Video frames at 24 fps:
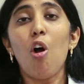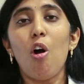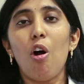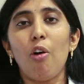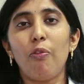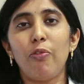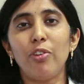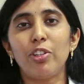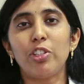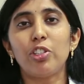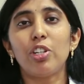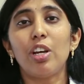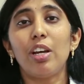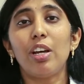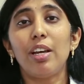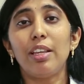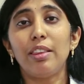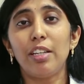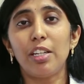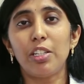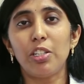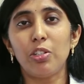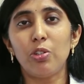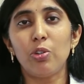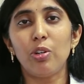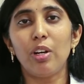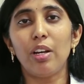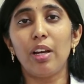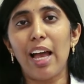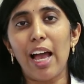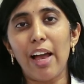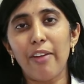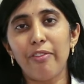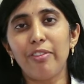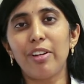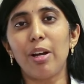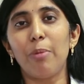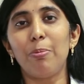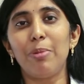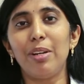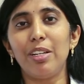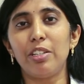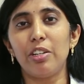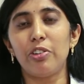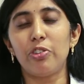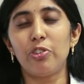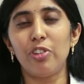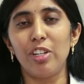of which thirty-two have
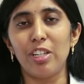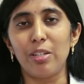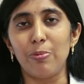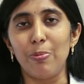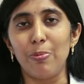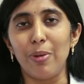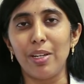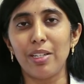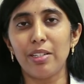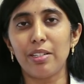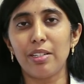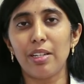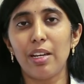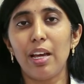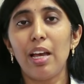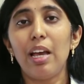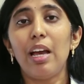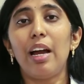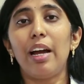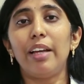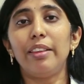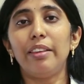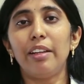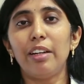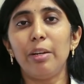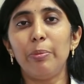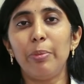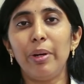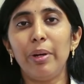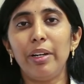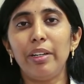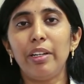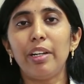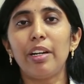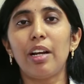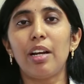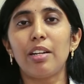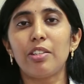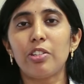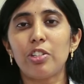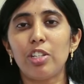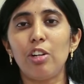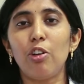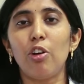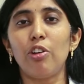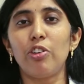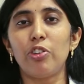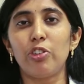completed treatment and the remainder are
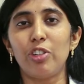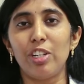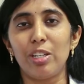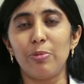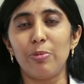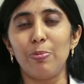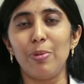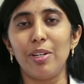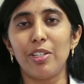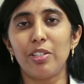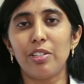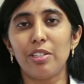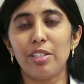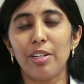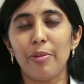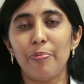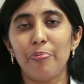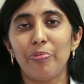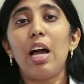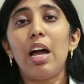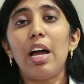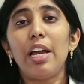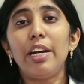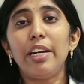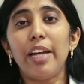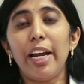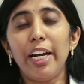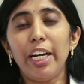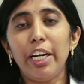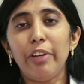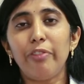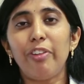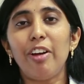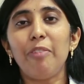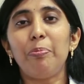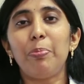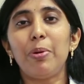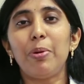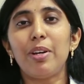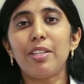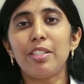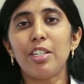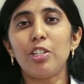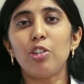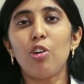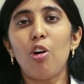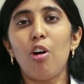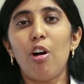still on treatment. ninety-five
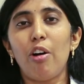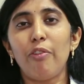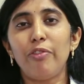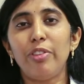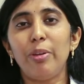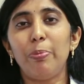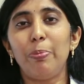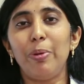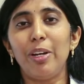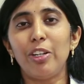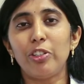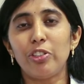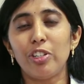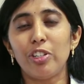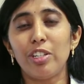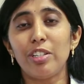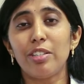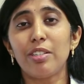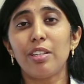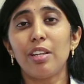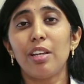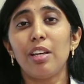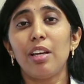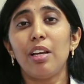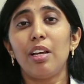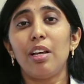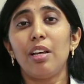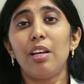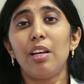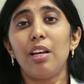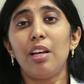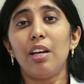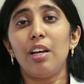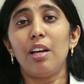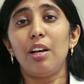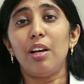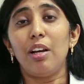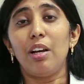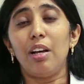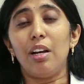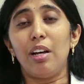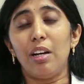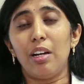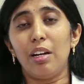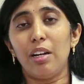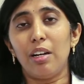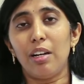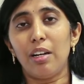percent of the patients
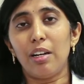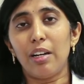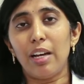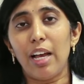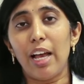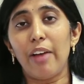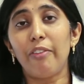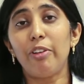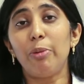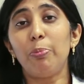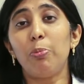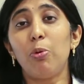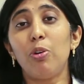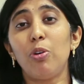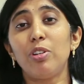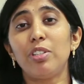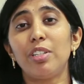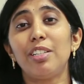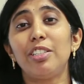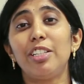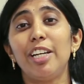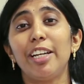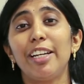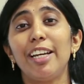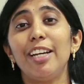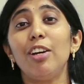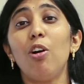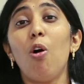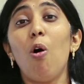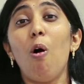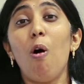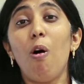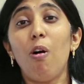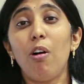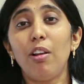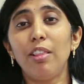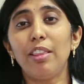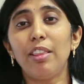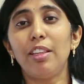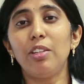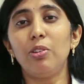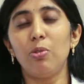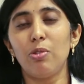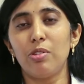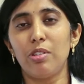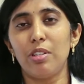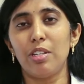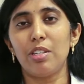Uh, have reported taking all the
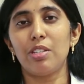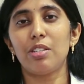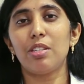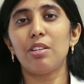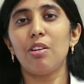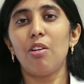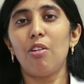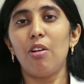doses